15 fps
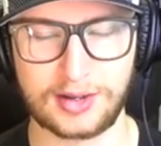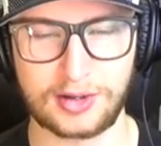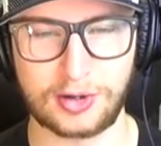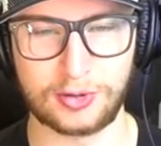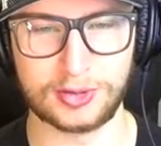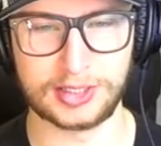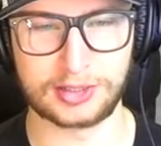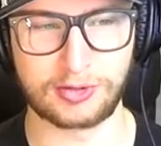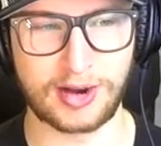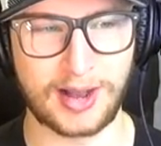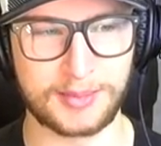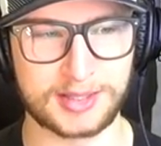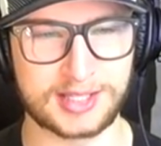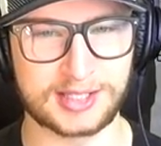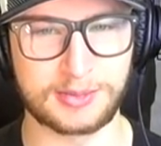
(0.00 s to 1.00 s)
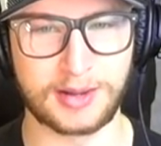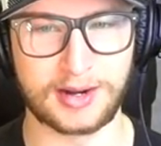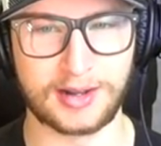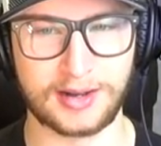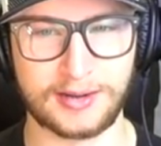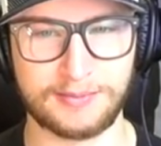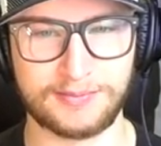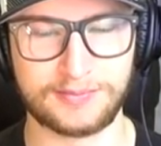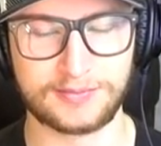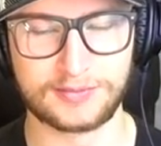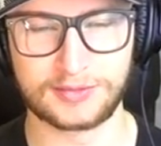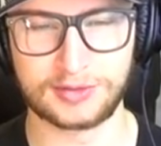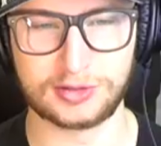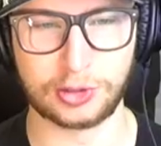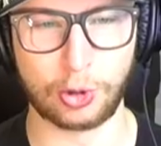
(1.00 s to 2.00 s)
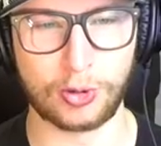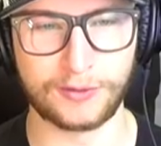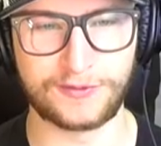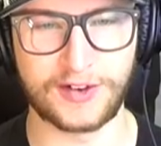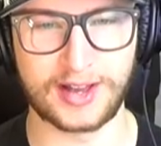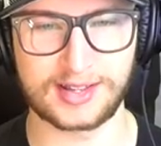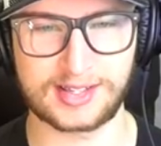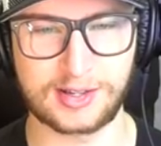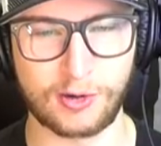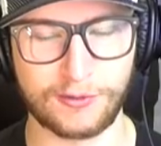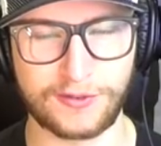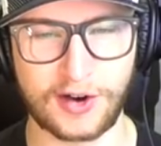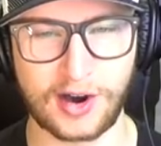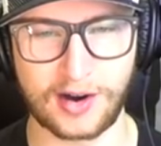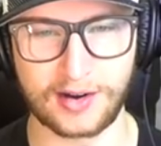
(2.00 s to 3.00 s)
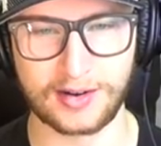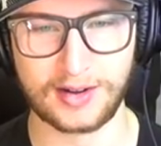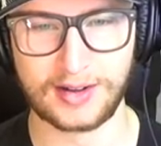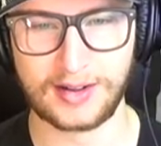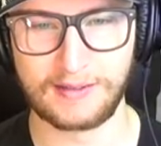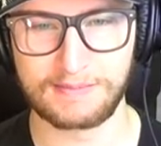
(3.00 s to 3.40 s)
Holy crap. This has been a goal fest so far.